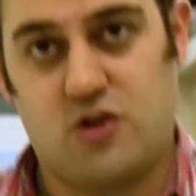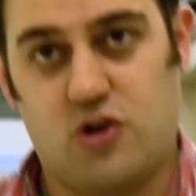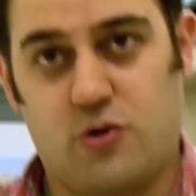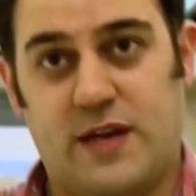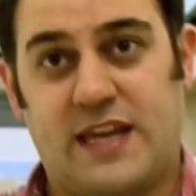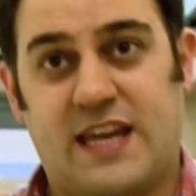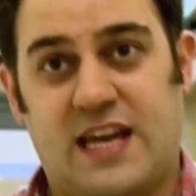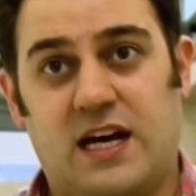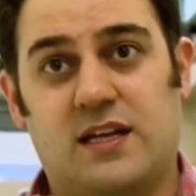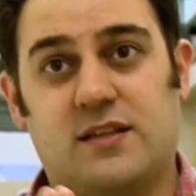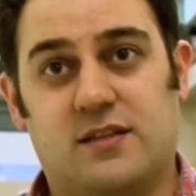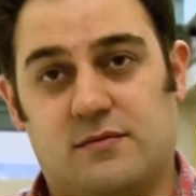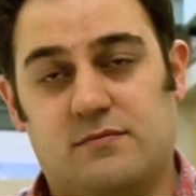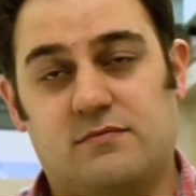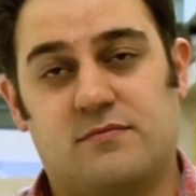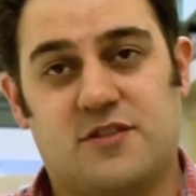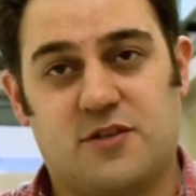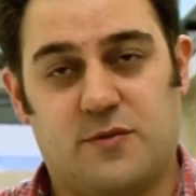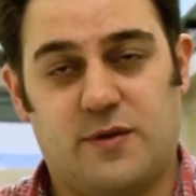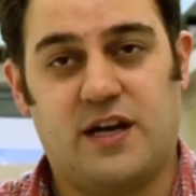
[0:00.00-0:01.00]
or we cut
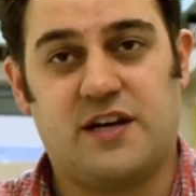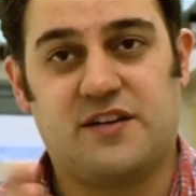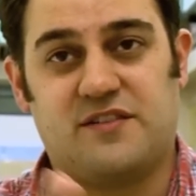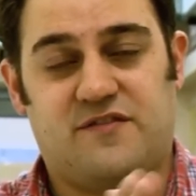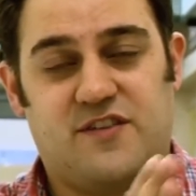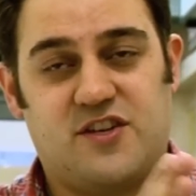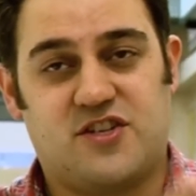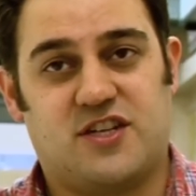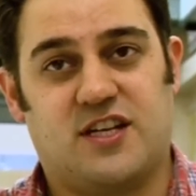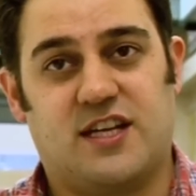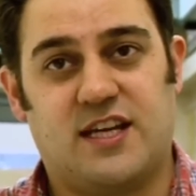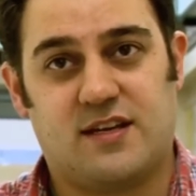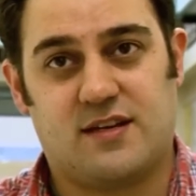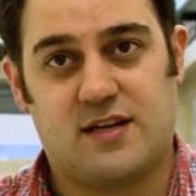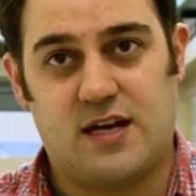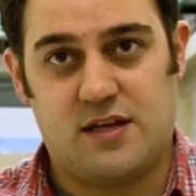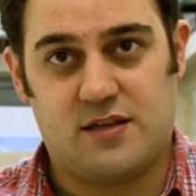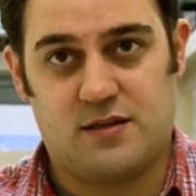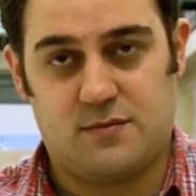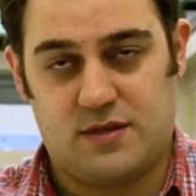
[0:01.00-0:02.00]
them, so we artificially
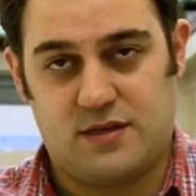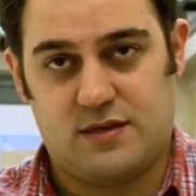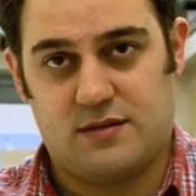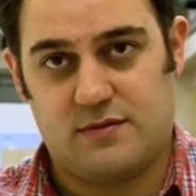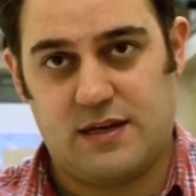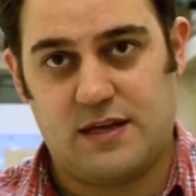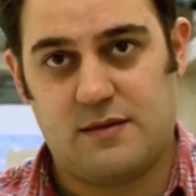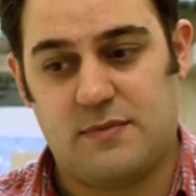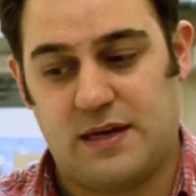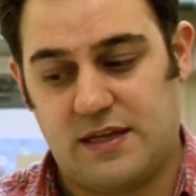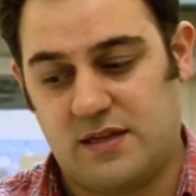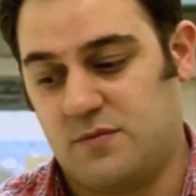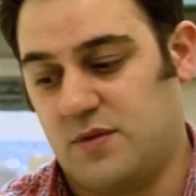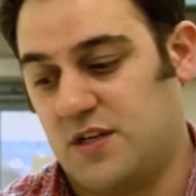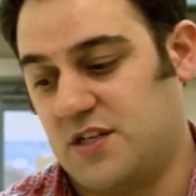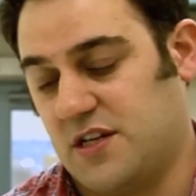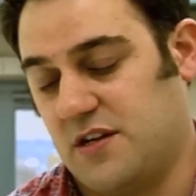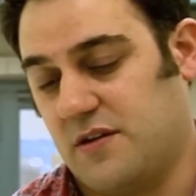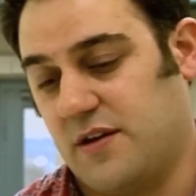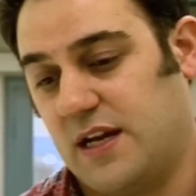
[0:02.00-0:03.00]
cut them and make them
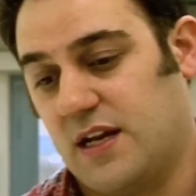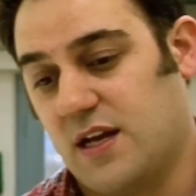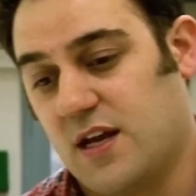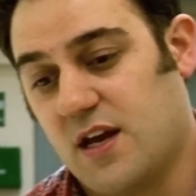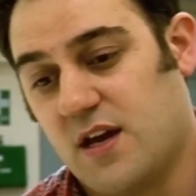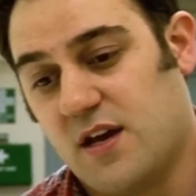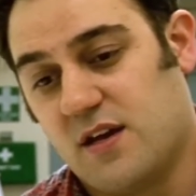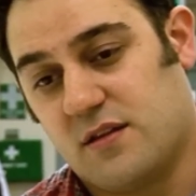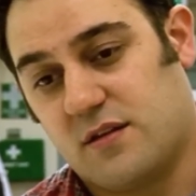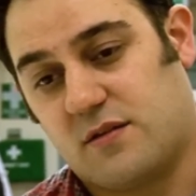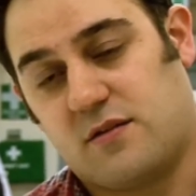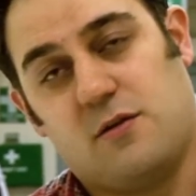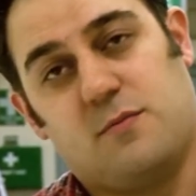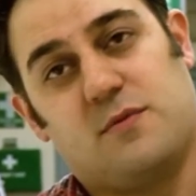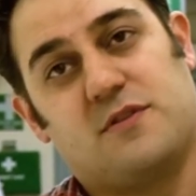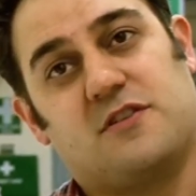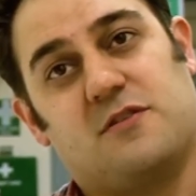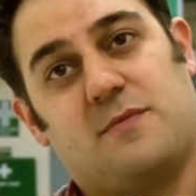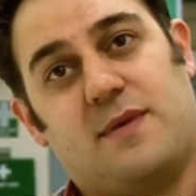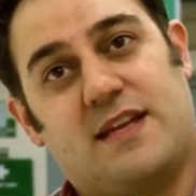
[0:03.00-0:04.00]
regenerate, the
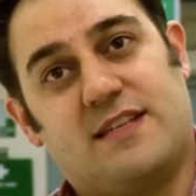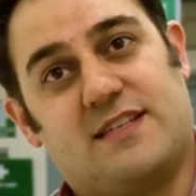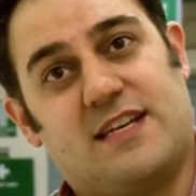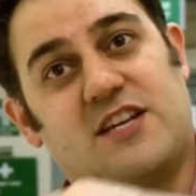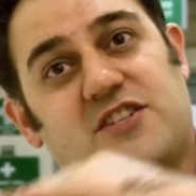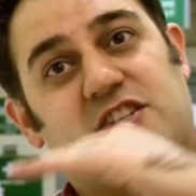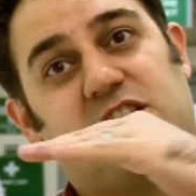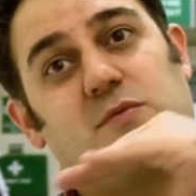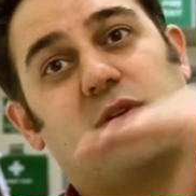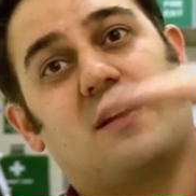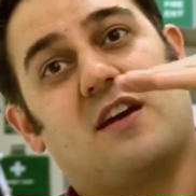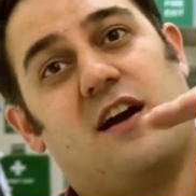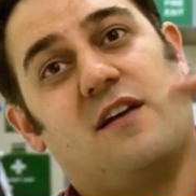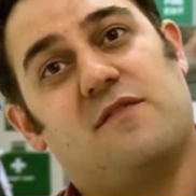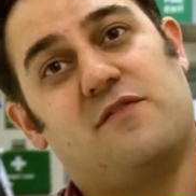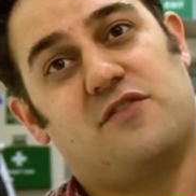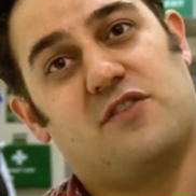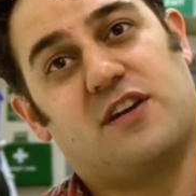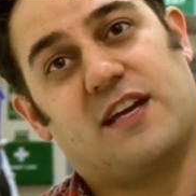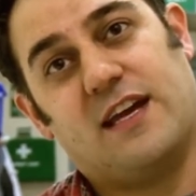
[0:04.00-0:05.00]
chromosome ends actually
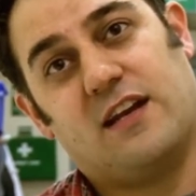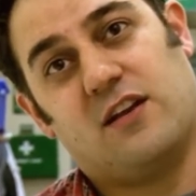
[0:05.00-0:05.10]
recover and